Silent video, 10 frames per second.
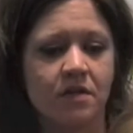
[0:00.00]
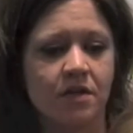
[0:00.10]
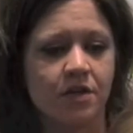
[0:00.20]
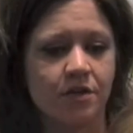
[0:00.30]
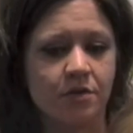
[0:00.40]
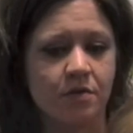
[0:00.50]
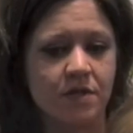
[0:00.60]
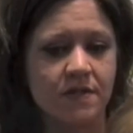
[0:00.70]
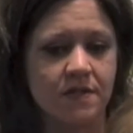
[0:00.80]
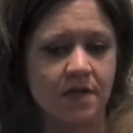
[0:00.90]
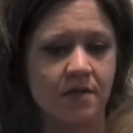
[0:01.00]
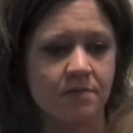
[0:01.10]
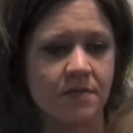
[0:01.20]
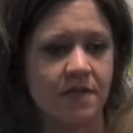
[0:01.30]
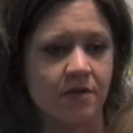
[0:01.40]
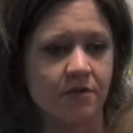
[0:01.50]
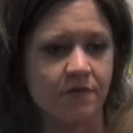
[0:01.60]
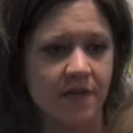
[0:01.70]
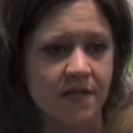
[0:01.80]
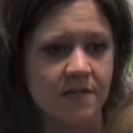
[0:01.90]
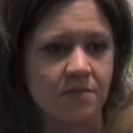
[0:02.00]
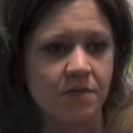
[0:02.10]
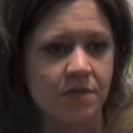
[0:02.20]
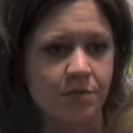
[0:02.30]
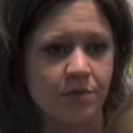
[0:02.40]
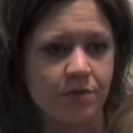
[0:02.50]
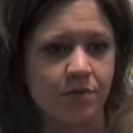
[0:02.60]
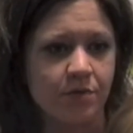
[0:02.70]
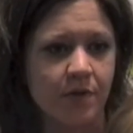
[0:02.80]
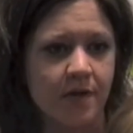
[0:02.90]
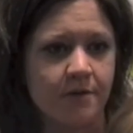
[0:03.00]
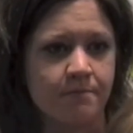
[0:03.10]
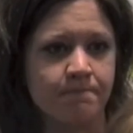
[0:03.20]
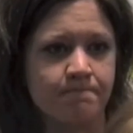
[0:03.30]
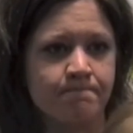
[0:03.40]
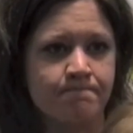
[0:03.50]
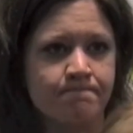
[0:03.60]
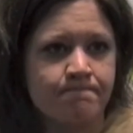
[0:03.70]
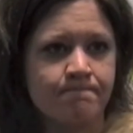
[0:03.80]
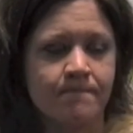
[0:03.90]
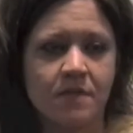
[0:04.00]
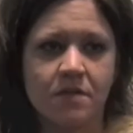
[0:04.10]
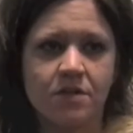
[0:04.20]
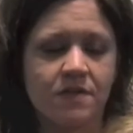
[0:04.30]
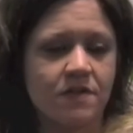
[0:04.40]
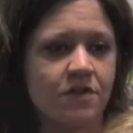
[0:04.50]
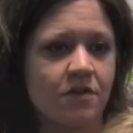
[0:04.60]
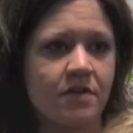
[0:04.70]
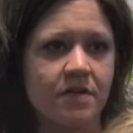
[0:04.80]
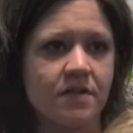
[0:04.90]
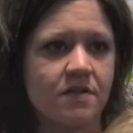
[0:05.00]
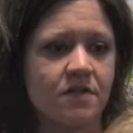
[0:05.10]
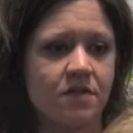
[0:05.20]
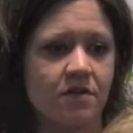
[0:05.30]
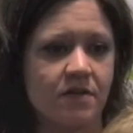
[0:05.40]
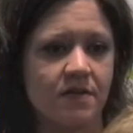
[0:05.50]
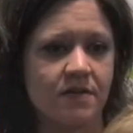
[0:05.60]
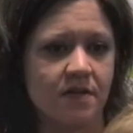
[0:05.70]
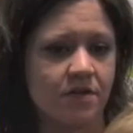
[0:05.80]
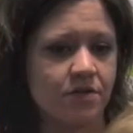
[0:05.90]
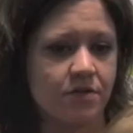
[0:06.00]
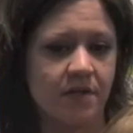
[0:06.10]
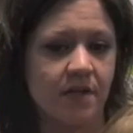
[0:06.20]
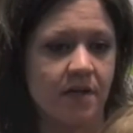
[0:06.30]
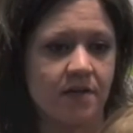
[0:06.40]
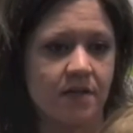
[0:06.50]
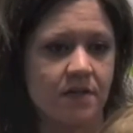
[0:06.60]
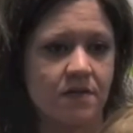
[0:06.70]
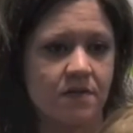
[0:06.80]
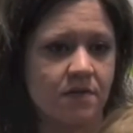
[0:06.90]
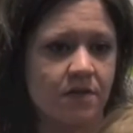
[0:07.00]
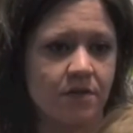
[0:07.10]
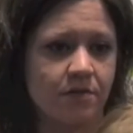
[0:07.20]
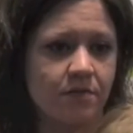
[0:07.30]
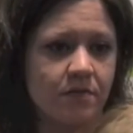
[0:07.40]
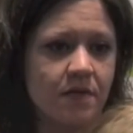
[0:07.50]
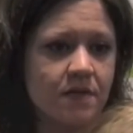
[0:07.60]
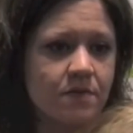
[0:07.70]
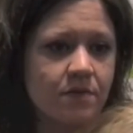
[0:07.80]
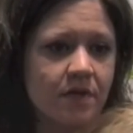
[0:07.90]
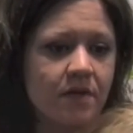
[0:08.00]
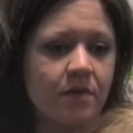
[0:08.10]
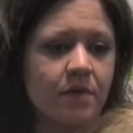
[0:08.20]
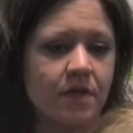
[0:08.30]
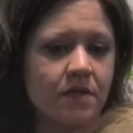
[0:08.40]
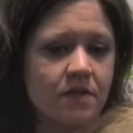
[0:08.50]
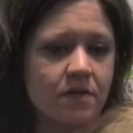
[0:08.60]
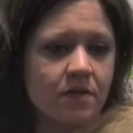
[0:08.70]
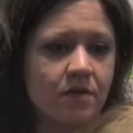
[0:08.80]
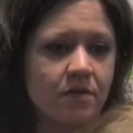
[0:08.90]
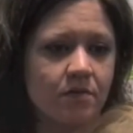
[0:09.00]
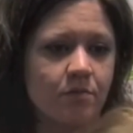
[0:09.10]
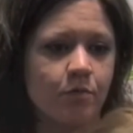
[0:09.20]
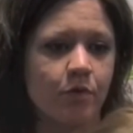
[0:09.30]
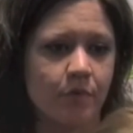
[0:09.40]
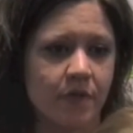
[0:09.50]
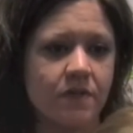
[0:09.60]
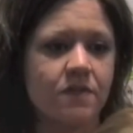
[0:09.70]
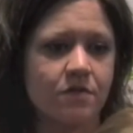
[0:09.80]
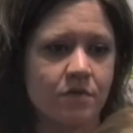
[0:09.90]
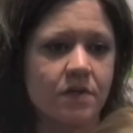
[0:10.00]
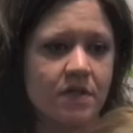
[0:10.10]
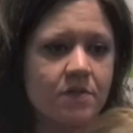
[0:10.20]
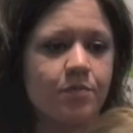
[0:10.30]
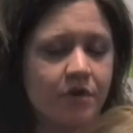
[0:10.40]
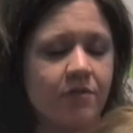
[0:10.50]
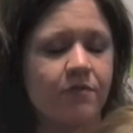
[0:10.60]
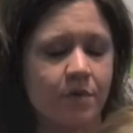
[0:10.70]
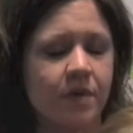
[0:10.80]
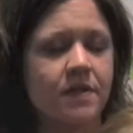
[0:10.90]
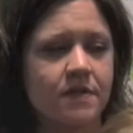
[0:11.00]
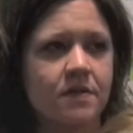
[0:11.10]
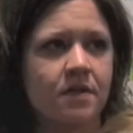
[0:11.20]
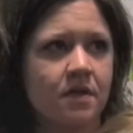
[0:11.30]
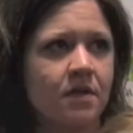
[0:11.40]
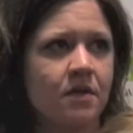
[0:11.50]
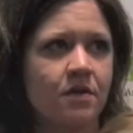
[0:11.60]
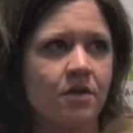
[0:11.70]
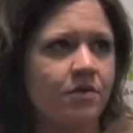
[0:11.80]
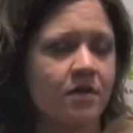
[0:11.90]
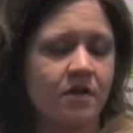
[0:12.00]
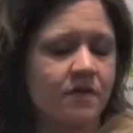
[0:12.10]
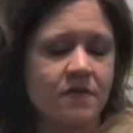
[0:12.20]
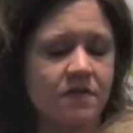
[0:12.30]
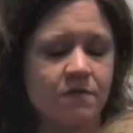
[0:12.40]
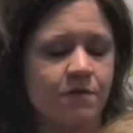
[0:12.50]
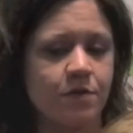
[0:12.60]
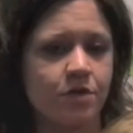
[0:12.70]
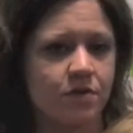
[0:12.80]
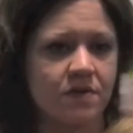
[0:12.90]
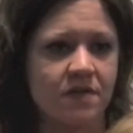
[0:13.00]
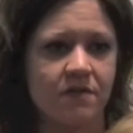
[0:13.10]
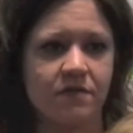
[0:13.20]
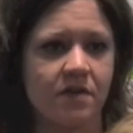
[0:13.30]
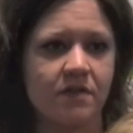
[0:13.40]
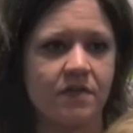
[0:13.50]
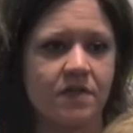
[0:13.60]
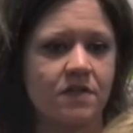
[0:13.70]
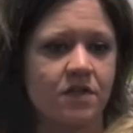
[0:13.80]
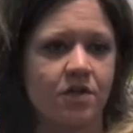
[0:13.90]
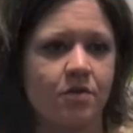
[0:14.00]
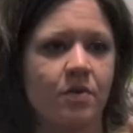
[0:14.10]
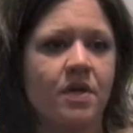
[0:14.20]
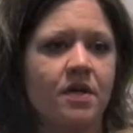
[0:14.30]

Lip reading: you know, just sacrificed, and people who just started this country. That's, you know, that's where I think we need to put our focus. No, none of this future stuff, none of this, you know,